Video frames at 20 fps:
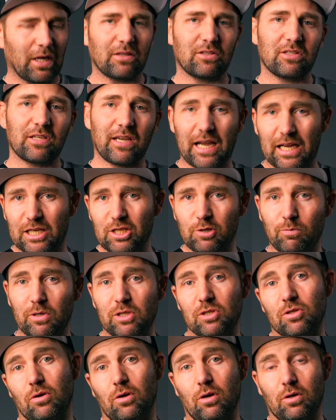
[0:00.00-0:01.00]

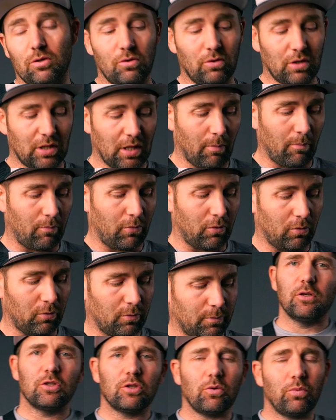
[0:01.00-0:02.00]
attachment on your gimbal.
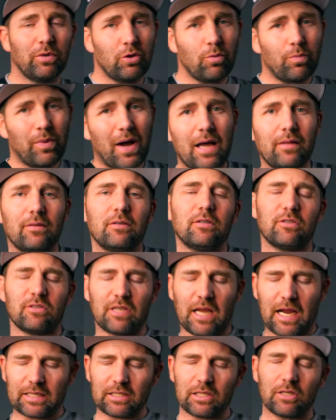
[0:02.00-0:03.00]
So when you buy this
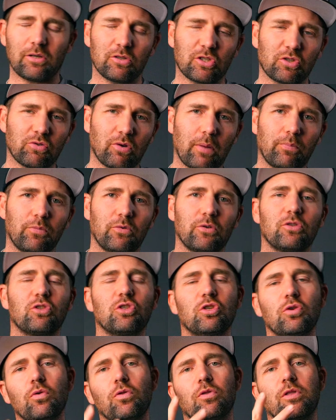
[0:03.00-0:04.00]
tactical strap, there are
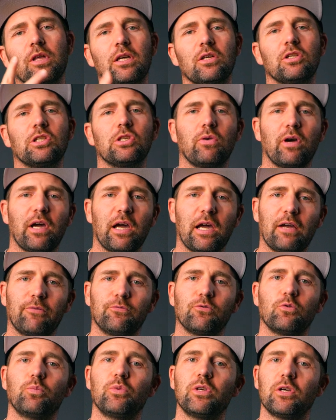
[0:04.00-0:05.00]
two things you
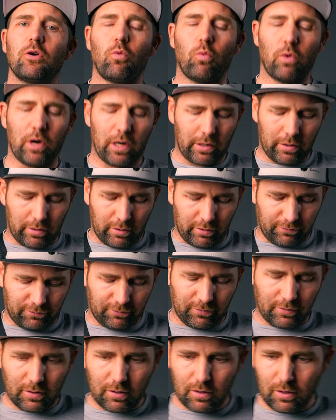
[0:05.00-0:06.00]
have to be aware
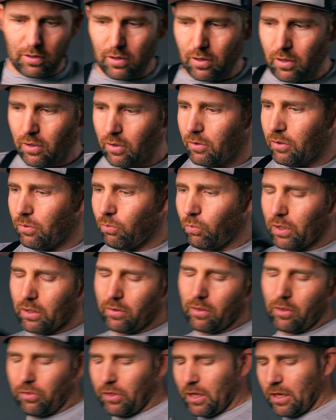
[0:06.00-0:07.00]
of. One
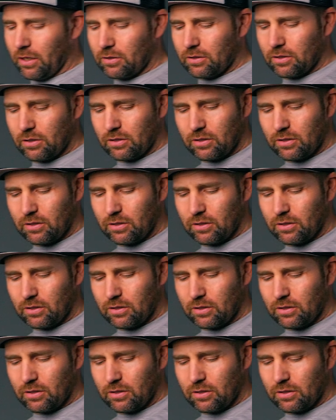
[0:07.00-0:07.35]
of the things